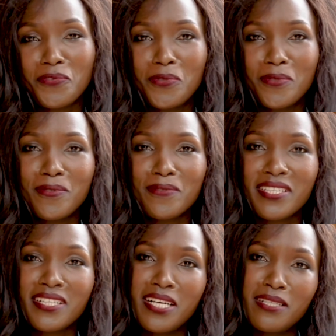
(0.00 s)
For
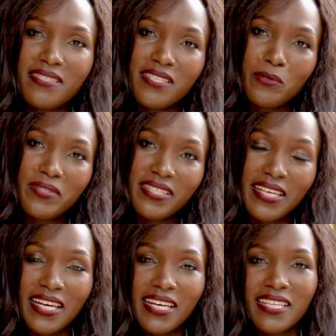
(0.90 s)
the girls out
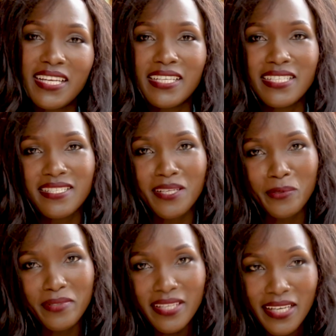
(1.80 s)
there, the ladies
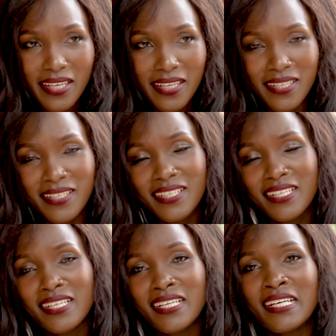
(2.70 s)
out there,
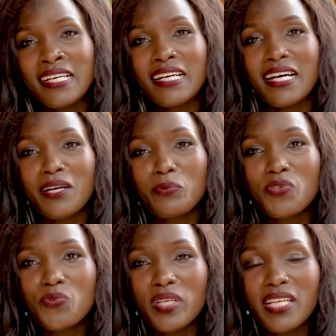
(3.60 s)
I
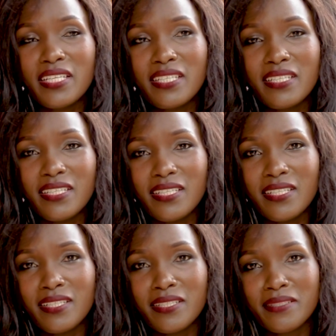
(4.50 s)
would
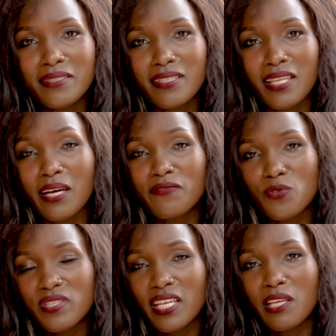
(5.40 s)
really love
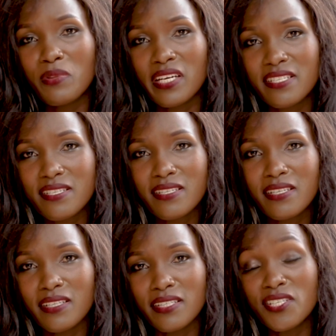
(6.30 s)
to tell you that
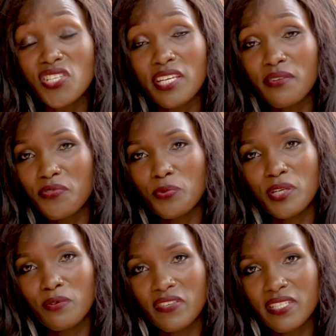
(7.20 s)
each and every
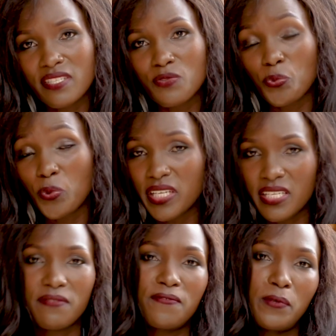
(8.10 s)
one of us is
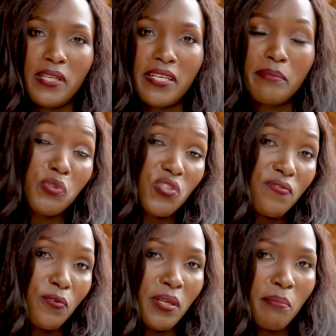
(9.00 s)
wonderfully and
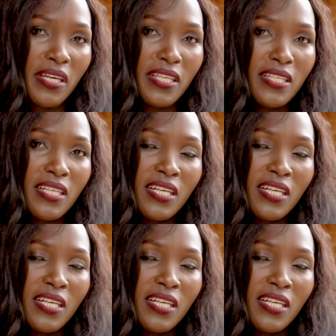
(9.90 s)
beautifully made